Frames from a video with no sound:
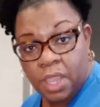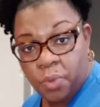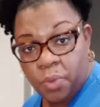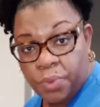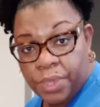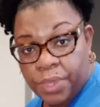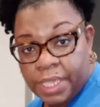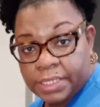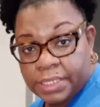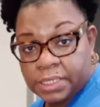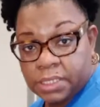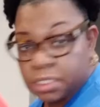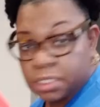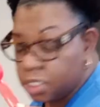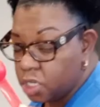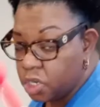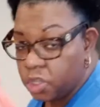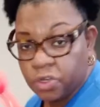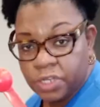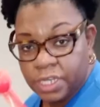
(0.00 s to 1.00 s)
waste,
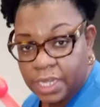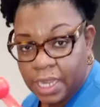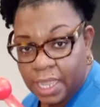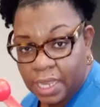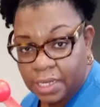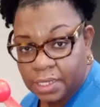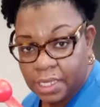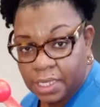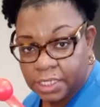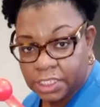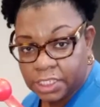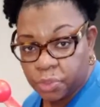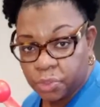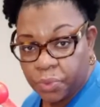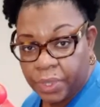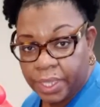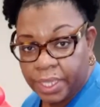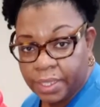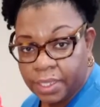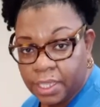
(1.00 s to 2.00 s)
nothing now dash
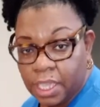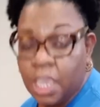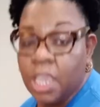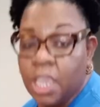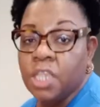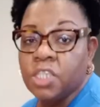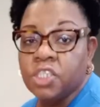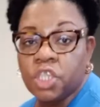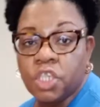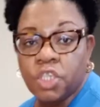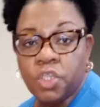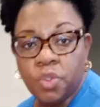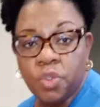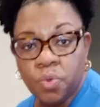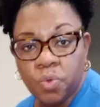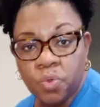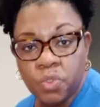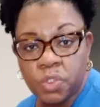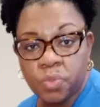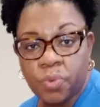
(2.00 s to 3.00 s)
way. So
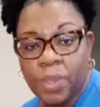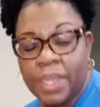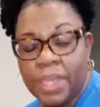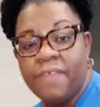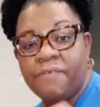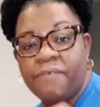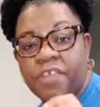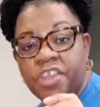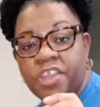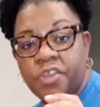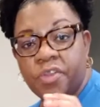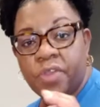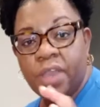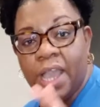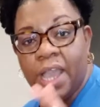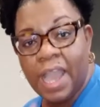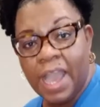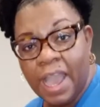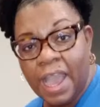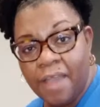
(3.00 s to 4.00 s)
use whatever you
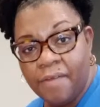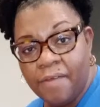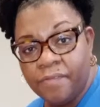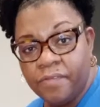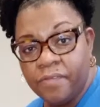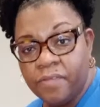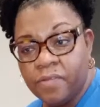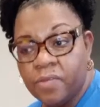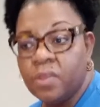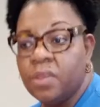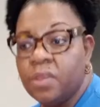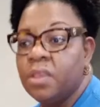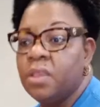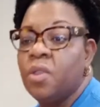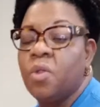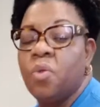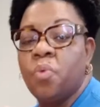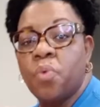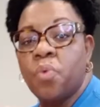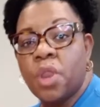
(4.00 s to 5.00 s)
have,
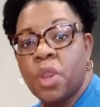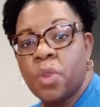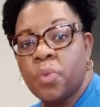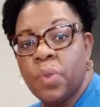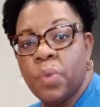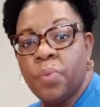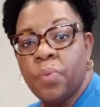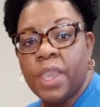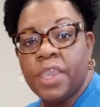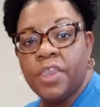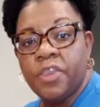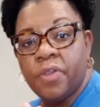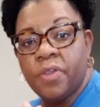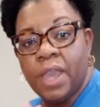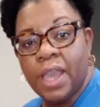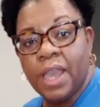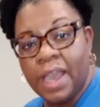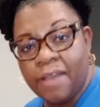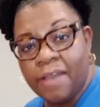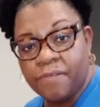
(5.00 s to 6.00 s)
work with what you
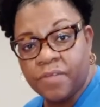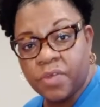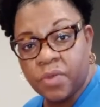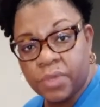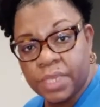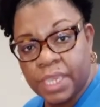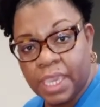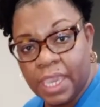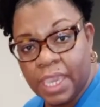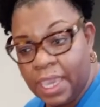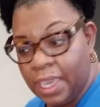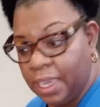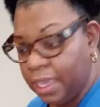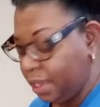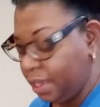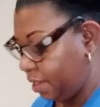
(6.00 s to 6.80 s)
have, okay?